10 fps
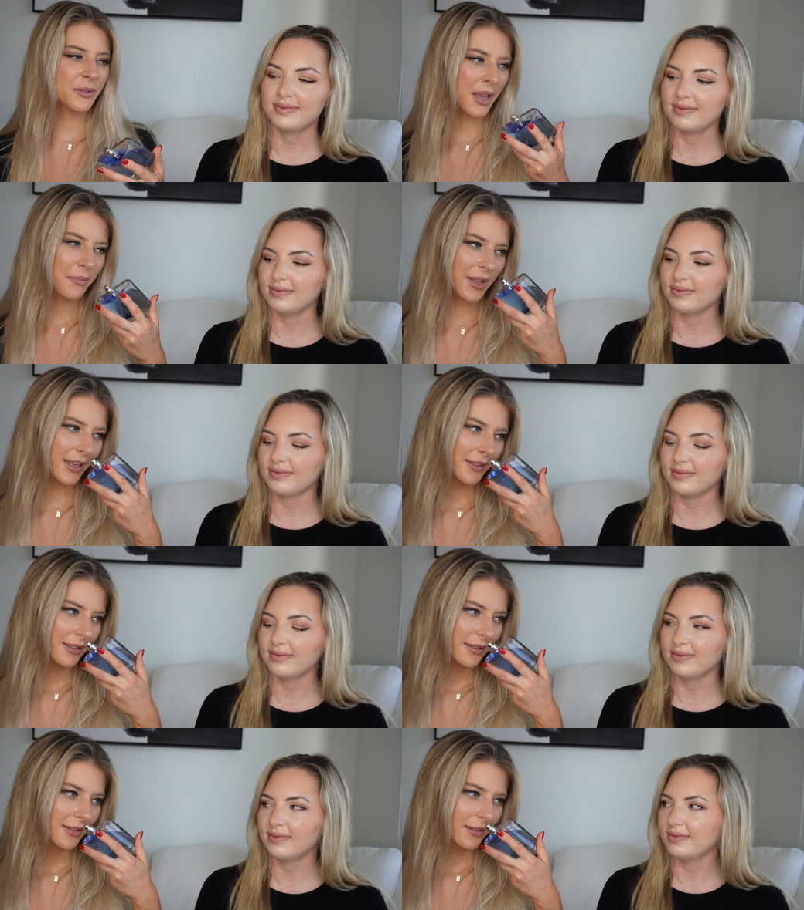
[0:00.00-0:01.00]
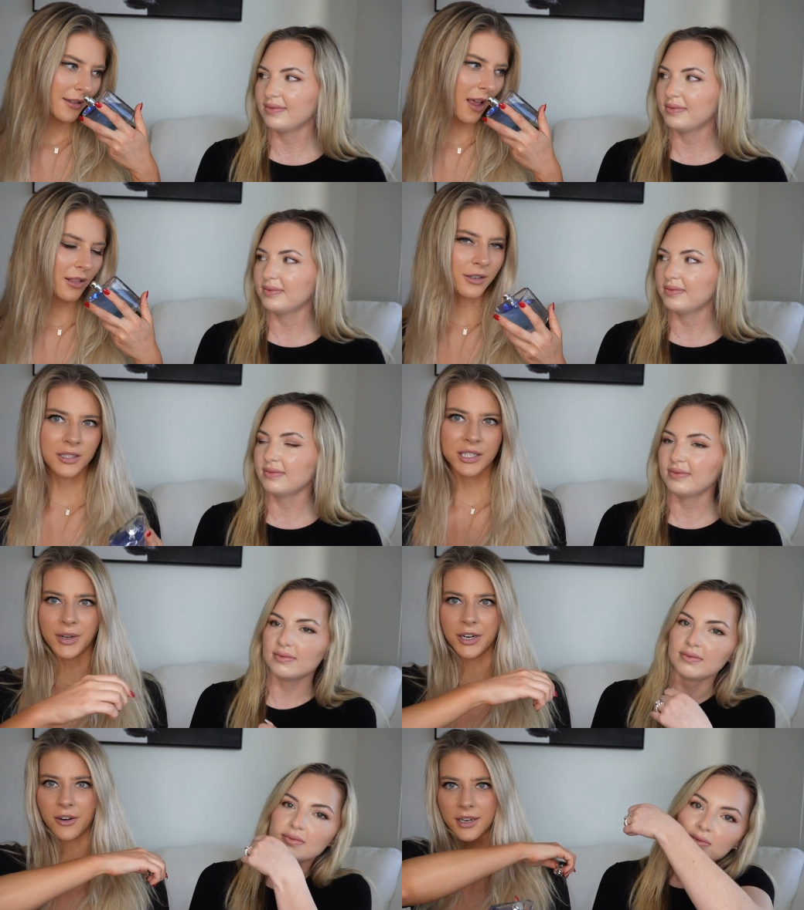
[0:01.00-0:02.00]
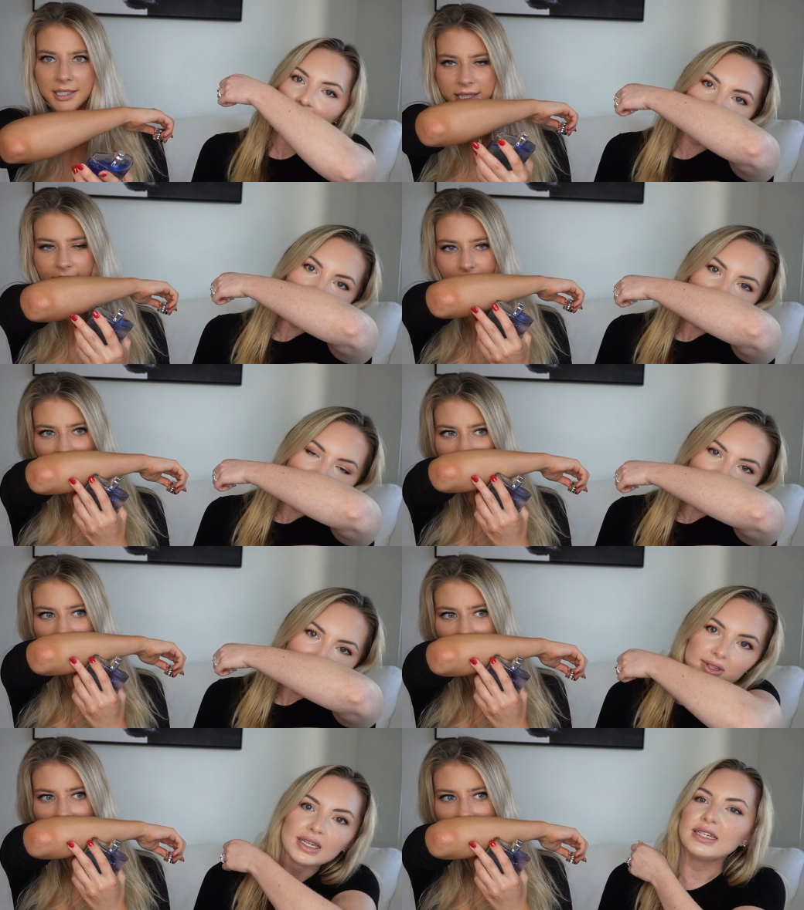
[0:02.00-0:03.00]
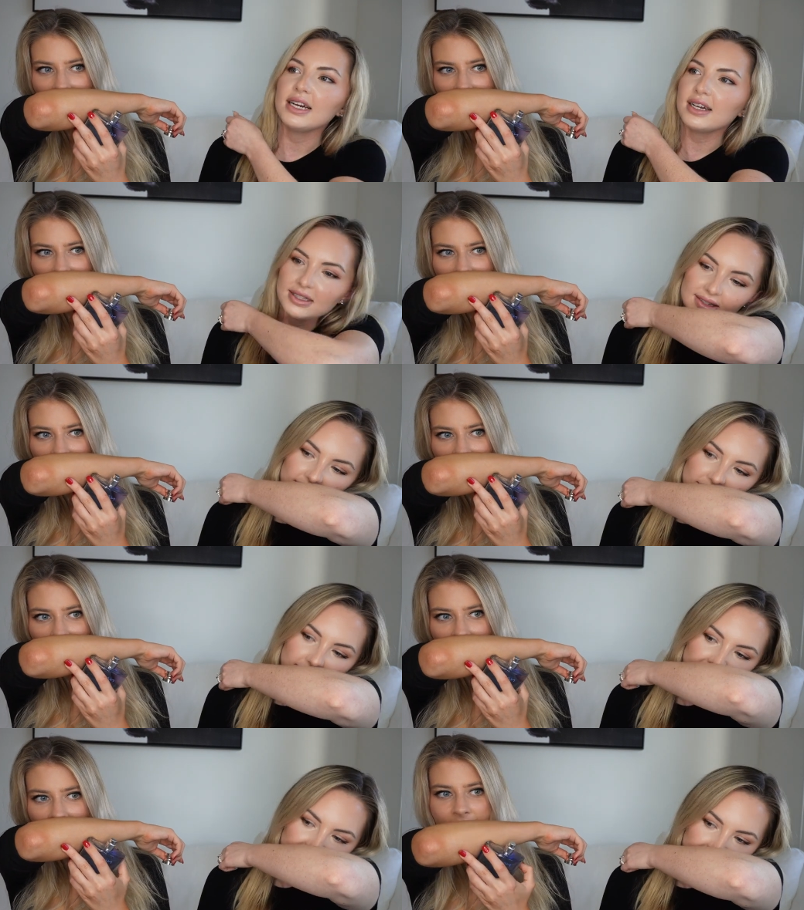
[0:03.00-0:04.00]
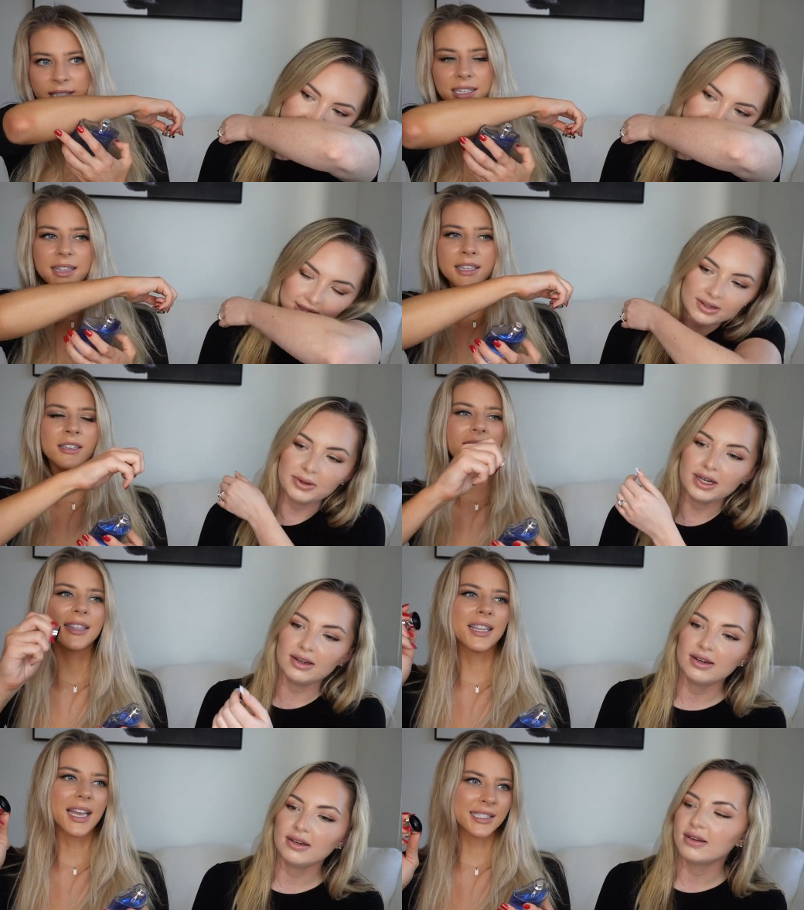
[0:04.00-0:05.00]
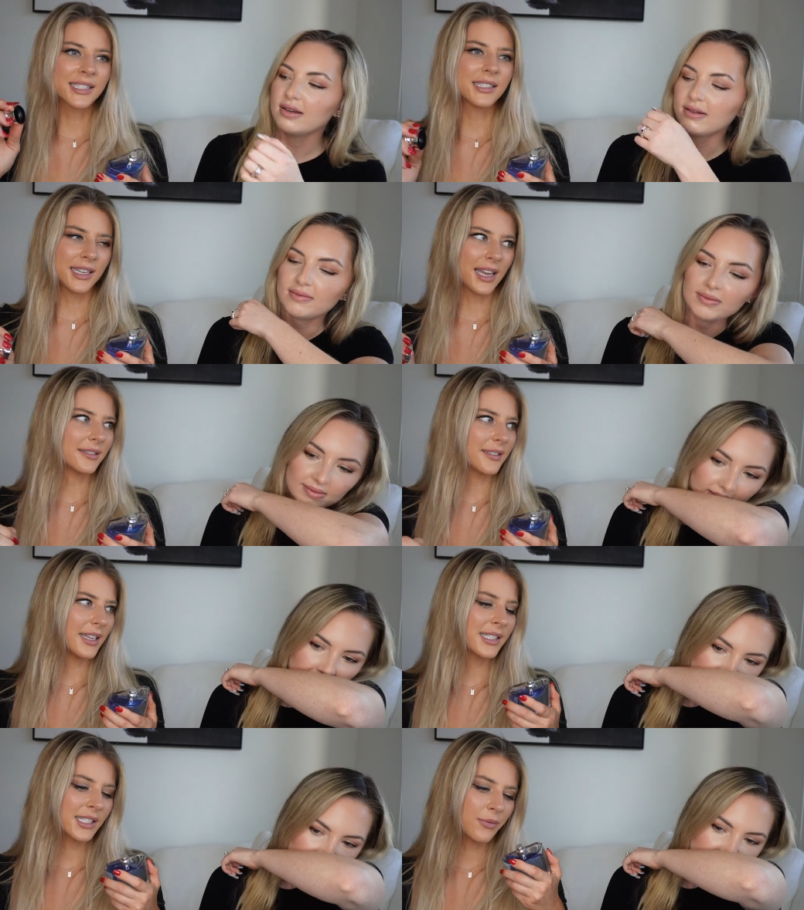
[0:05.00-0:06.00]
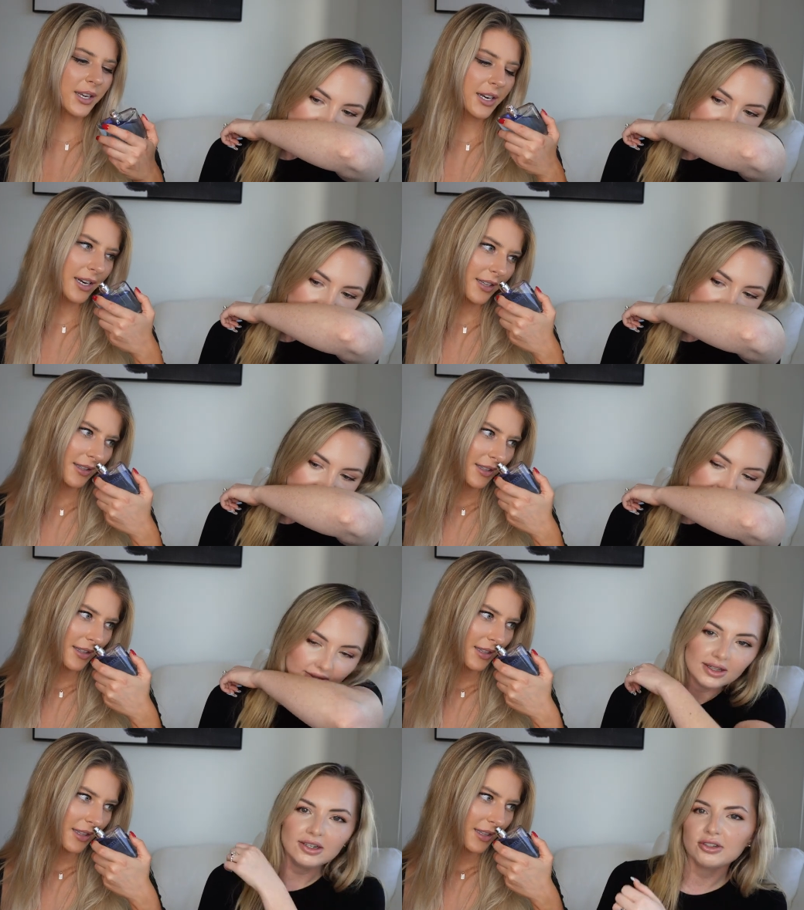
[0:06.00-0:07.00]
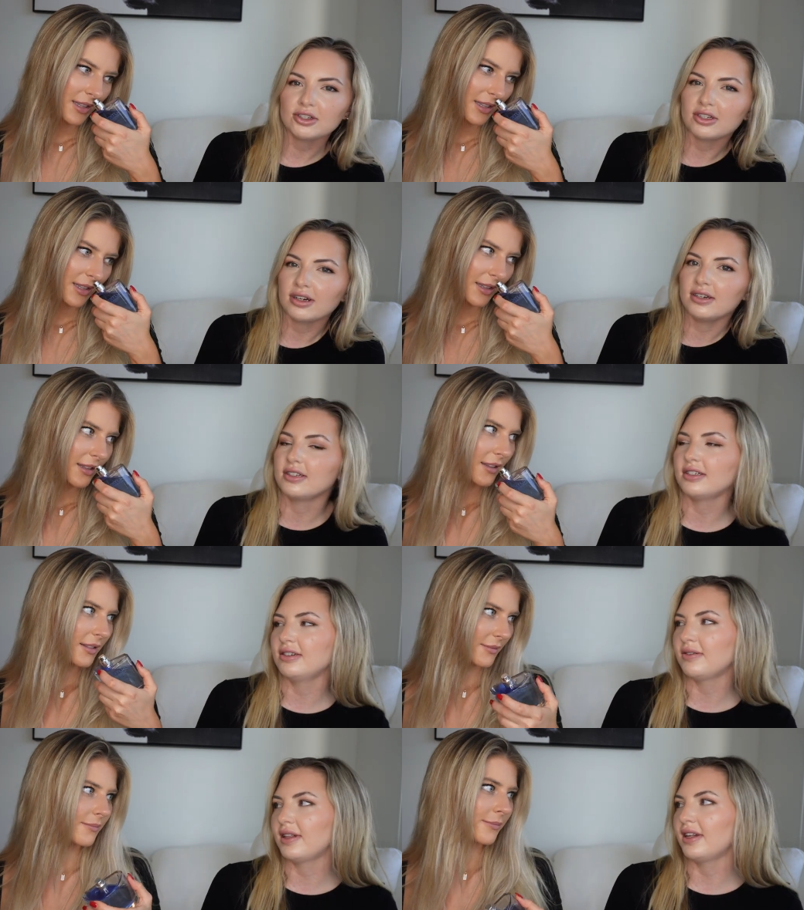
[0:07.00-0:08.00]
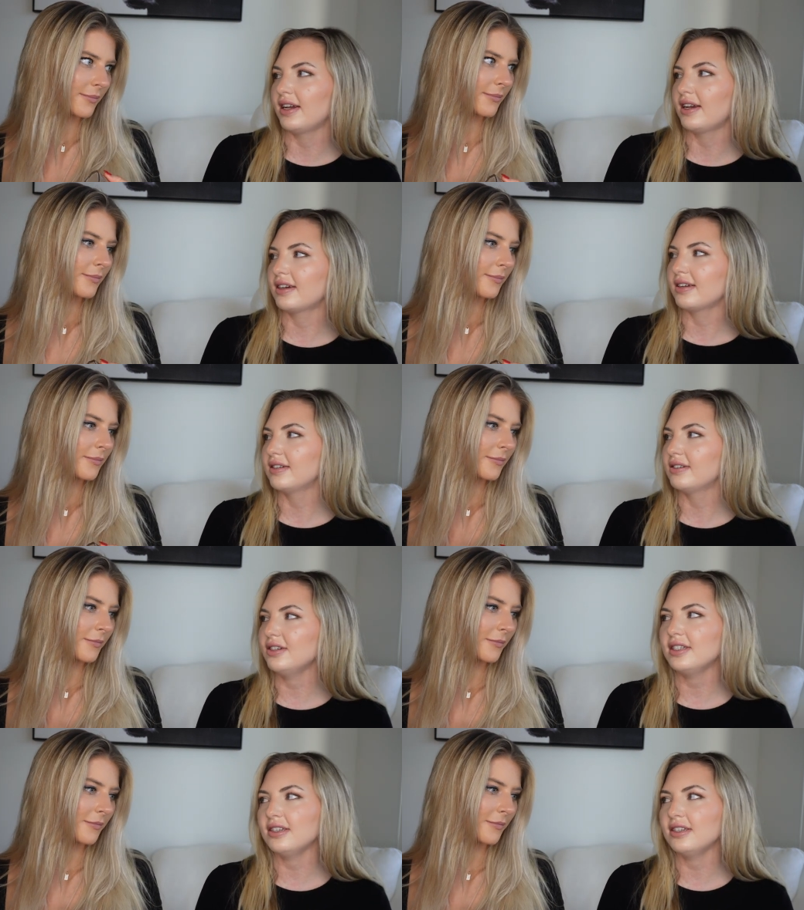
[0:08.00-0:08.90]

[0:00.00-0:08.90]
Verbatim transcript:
Speaker 1: one might be a little sweeter, honestly.
Speaker 2: Yeah, it's a little bit It's
Speaker 1: a little sweeter. less, yeah, it's sweeter.
Speaker 2: A little stronger too, I think. Mm -hmm. Just